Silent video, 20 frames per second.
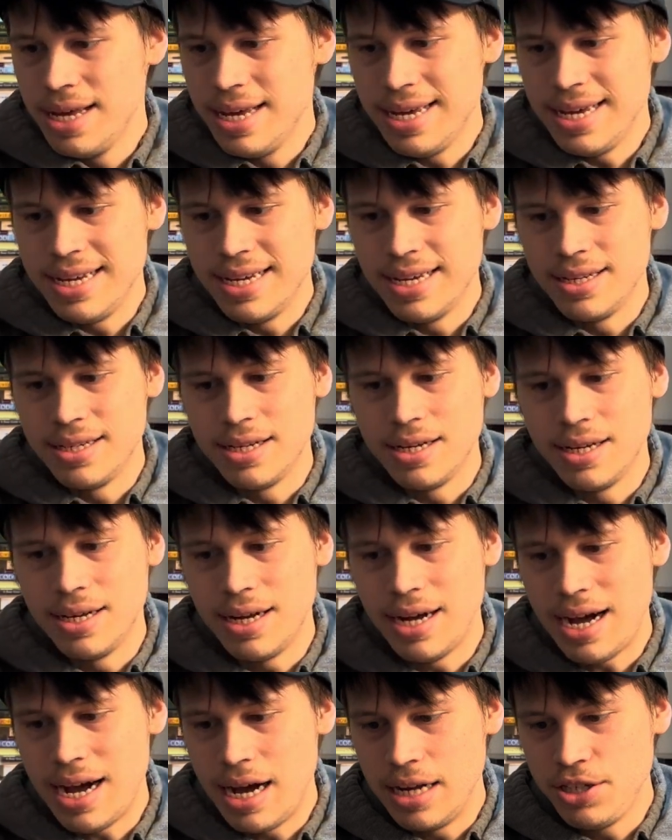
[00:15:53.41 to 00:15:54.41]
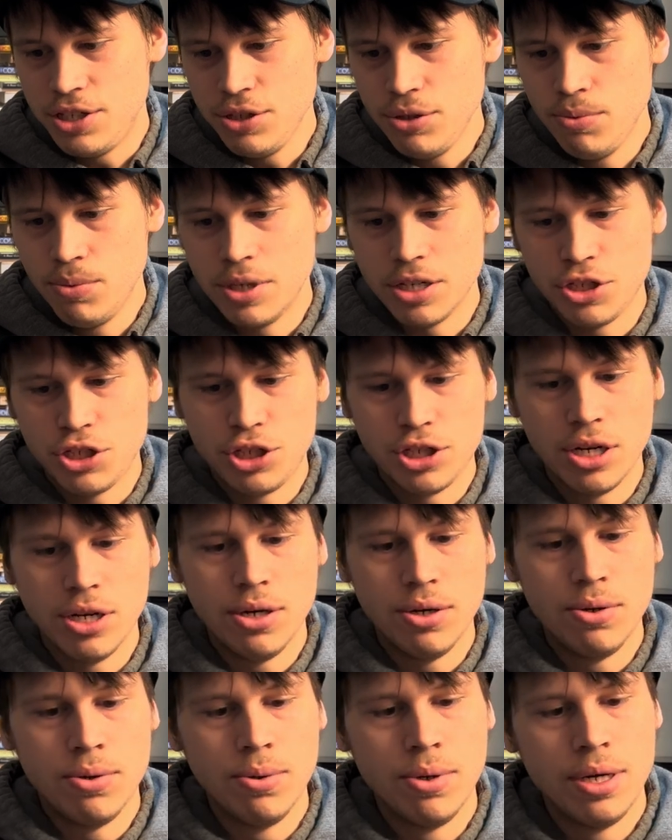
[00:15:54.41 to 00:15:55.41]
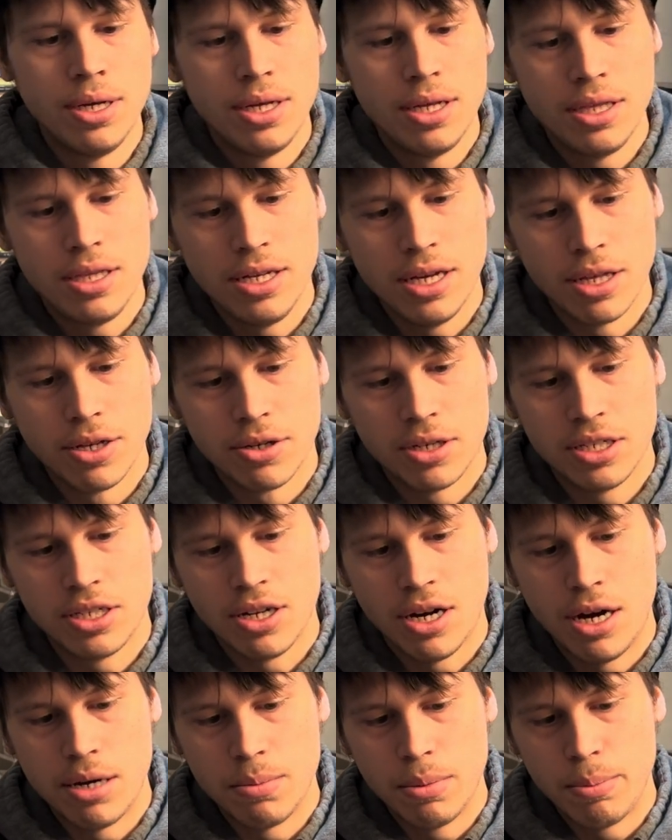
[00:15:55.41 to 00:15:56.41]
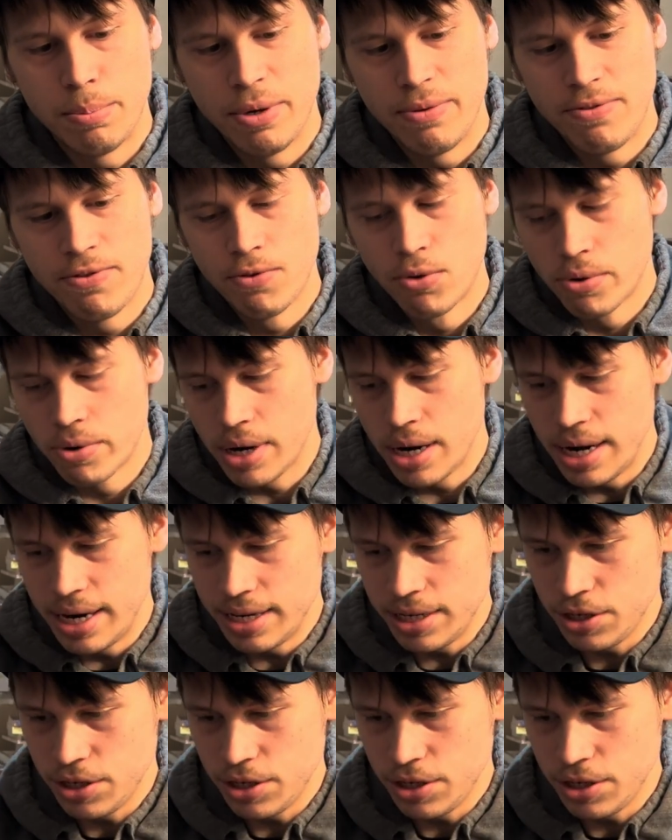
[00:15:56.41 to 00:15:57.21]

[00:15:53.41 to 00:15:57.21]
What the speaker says: And I do want to show the other katana, but before I